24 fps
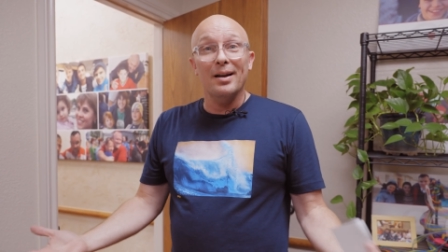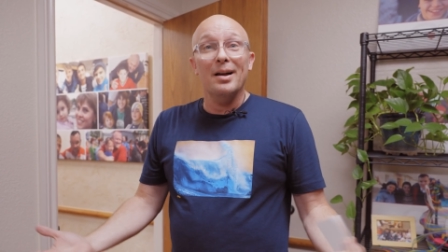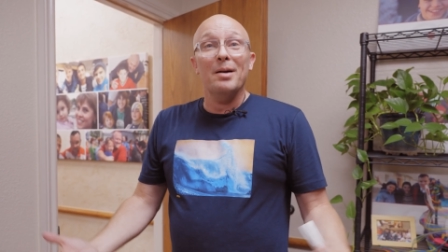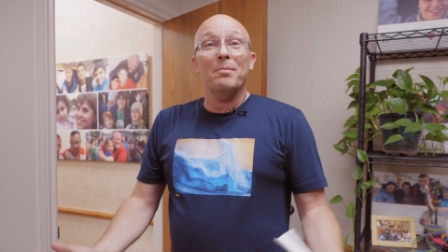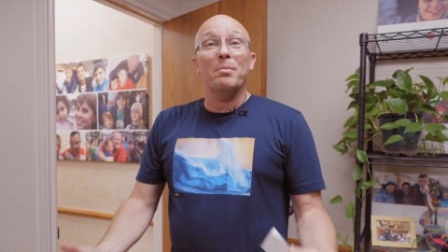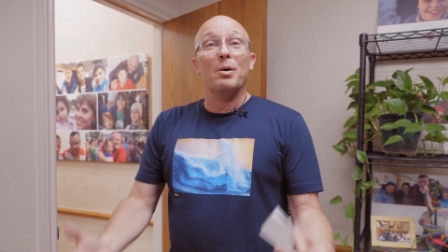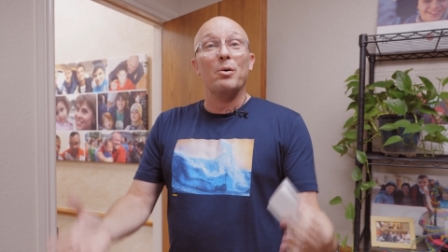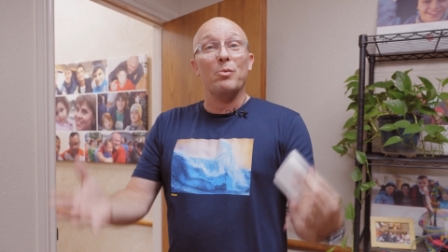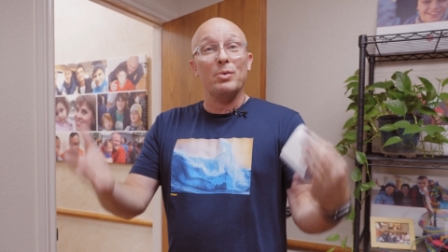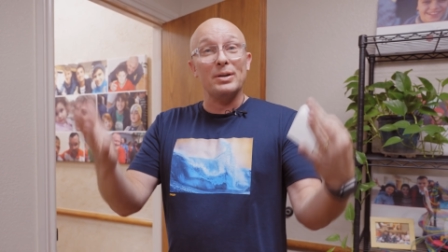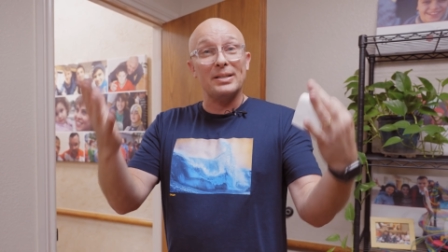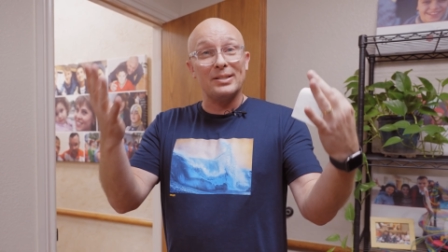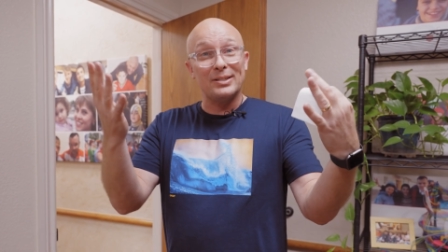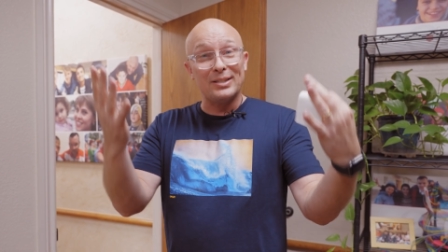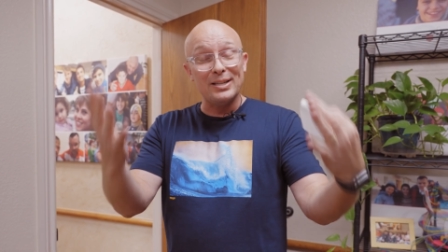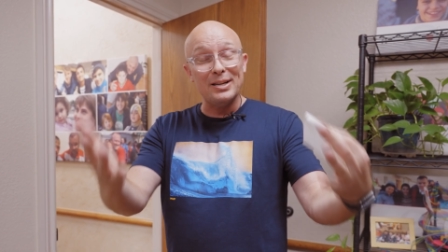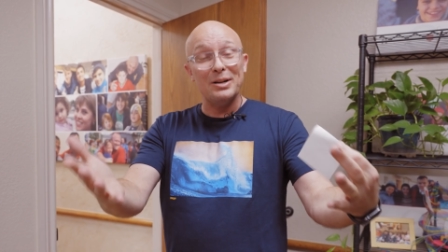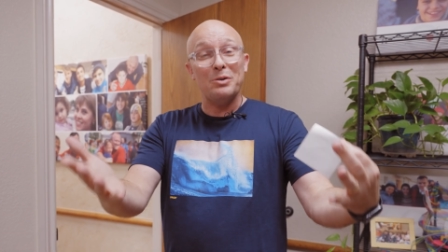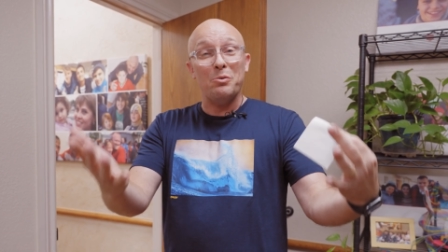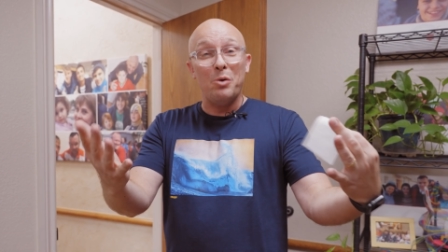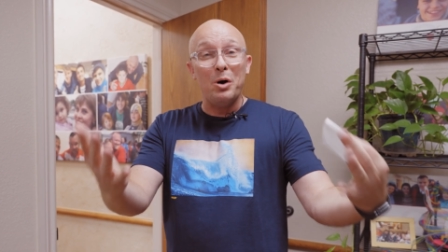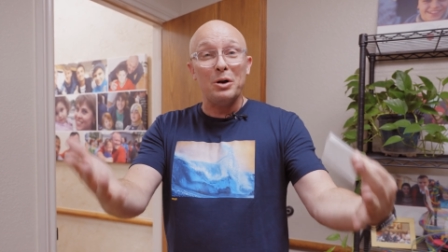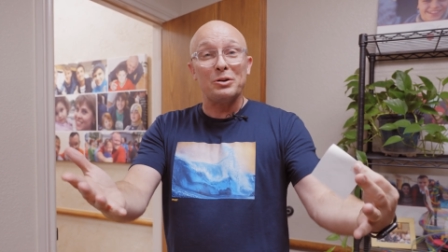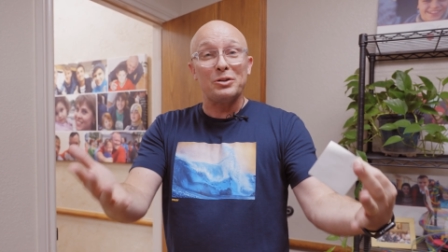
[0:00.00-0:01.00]
but we
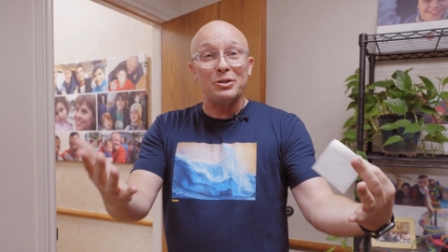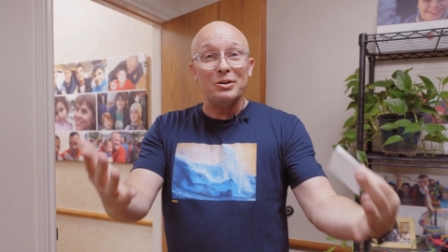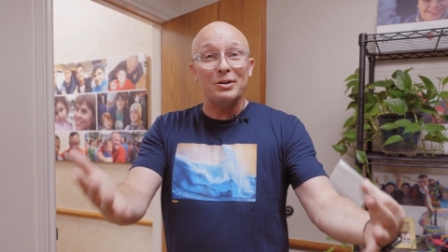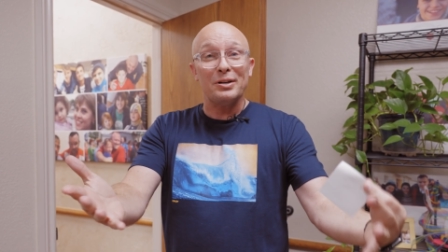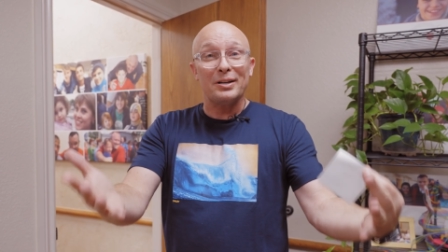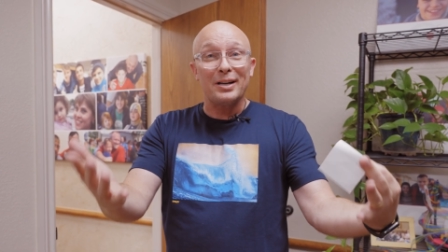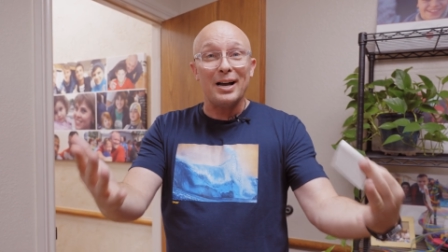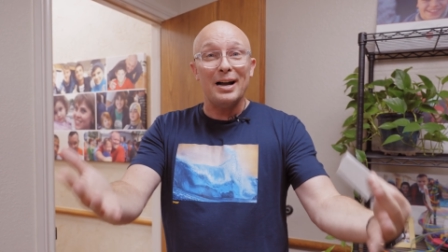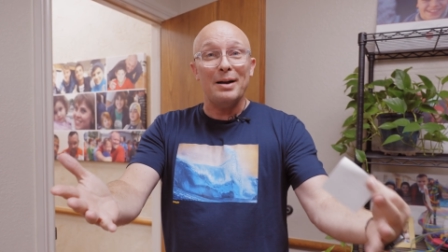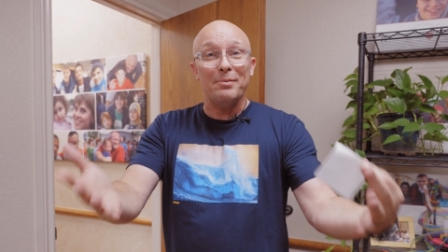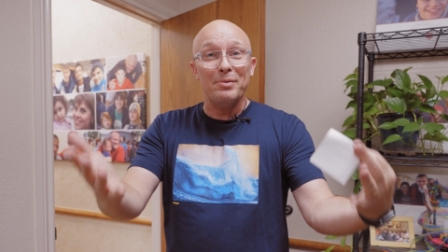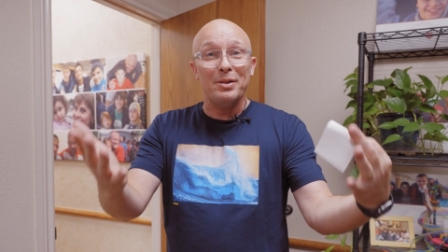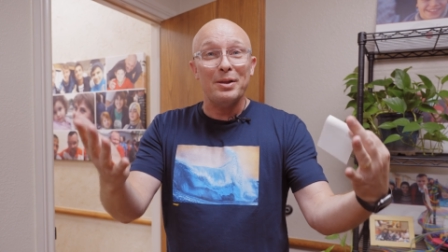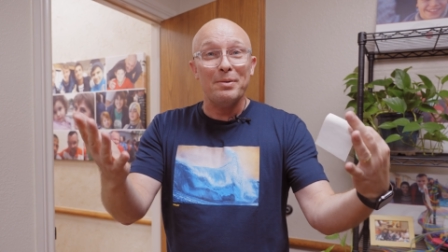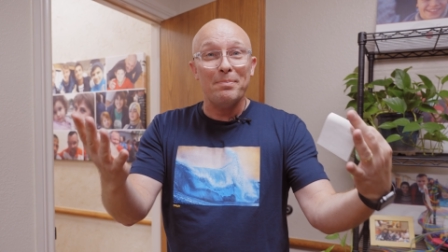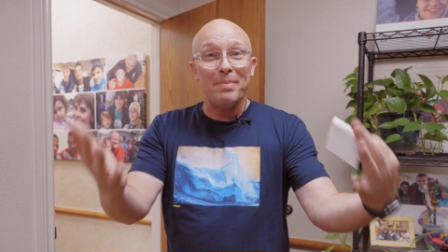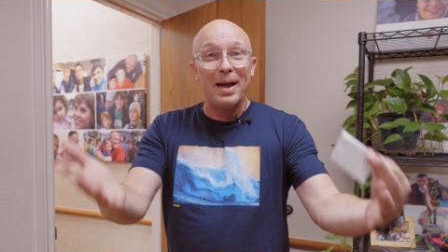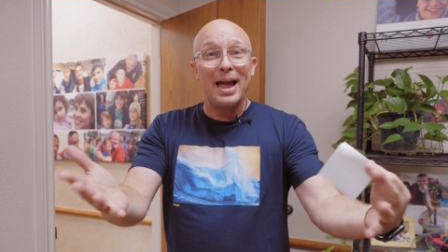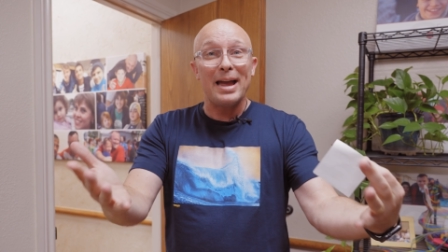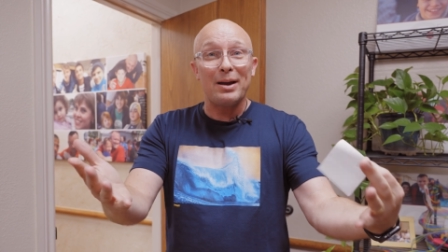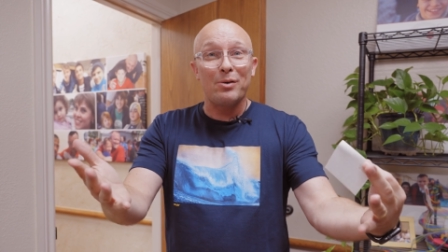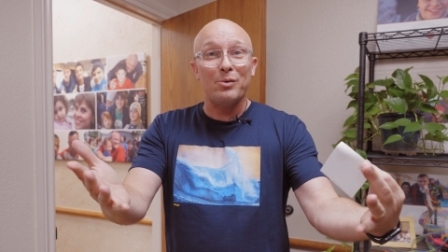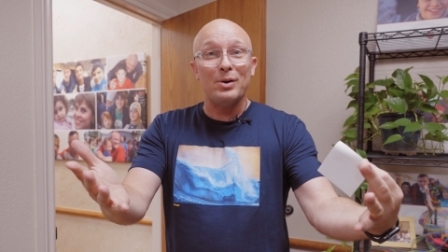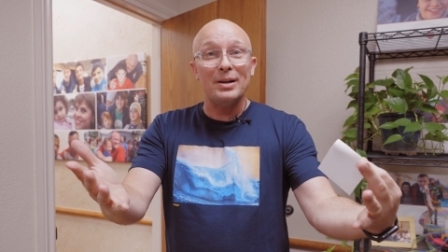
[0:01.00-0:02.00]
still want you to come to the
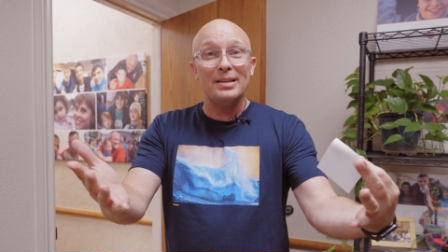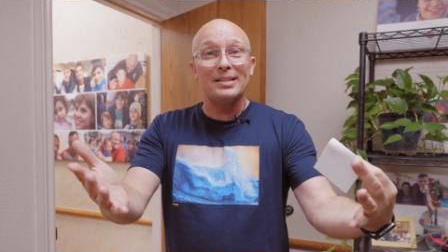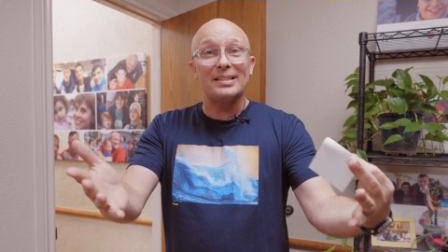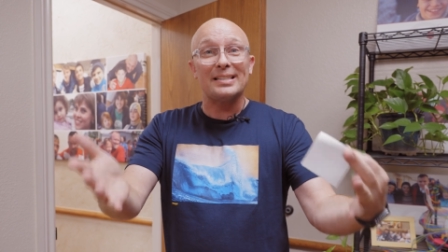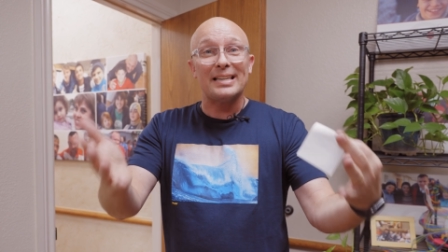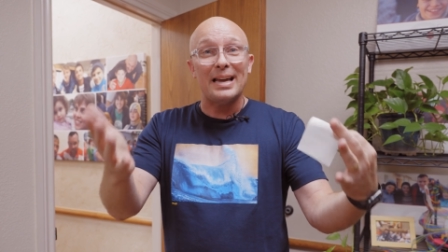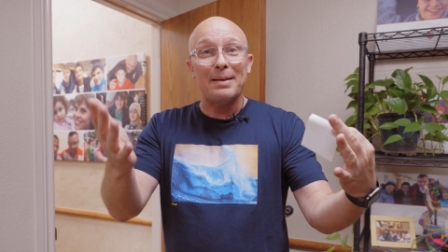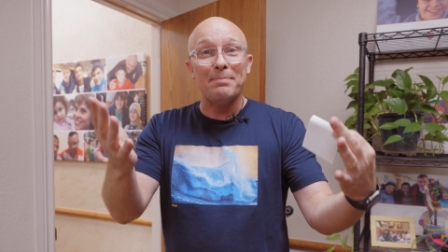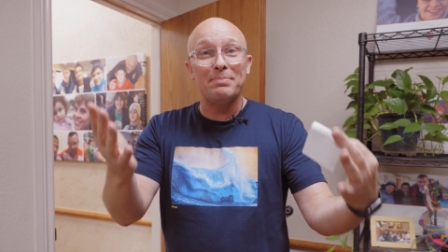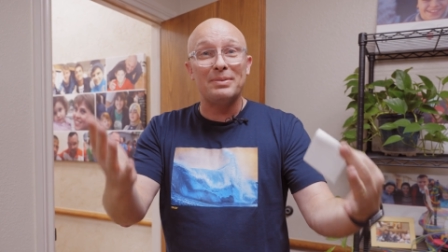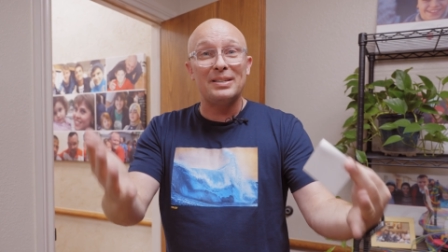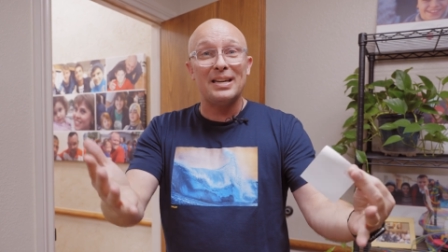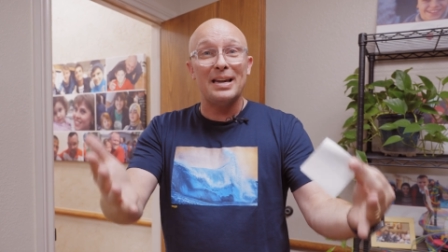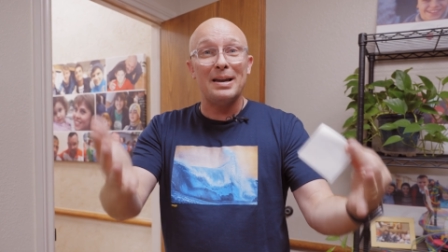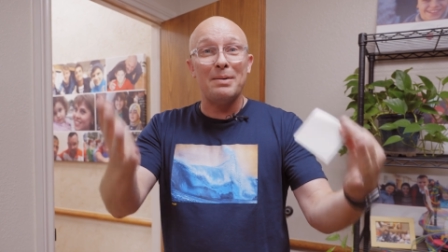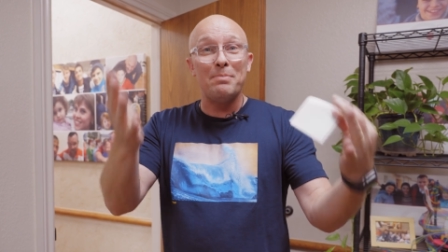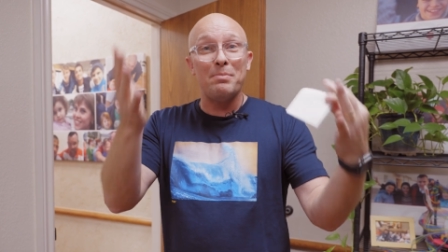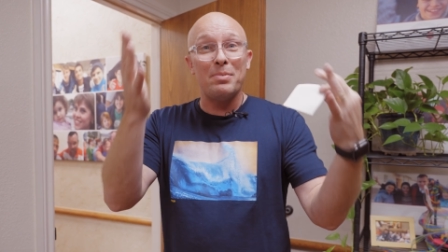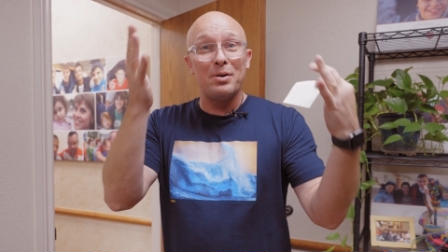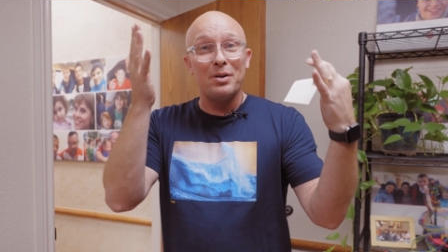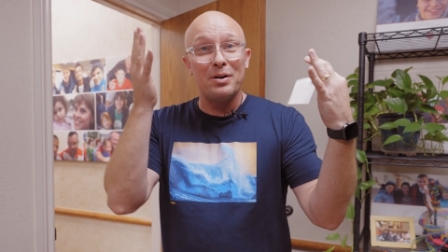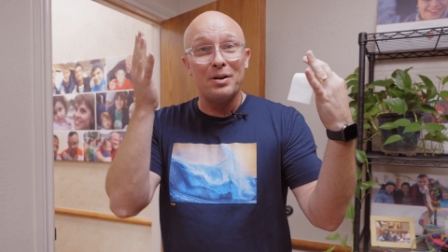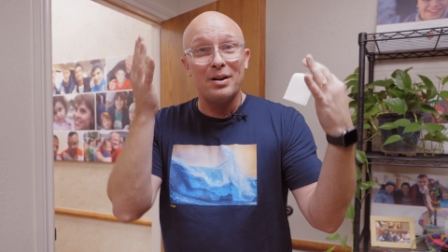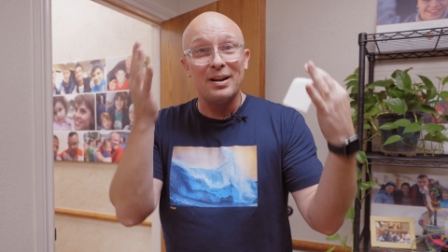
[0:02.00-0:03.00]
banquet
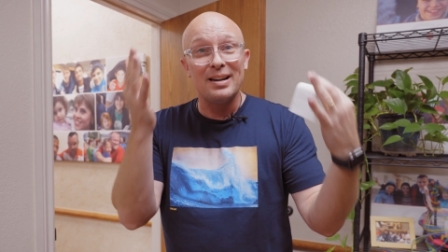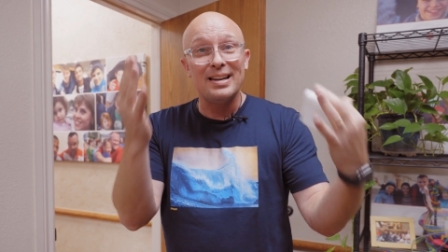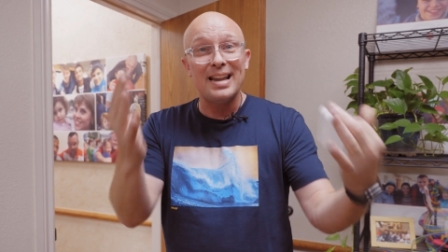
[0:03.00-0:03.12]
September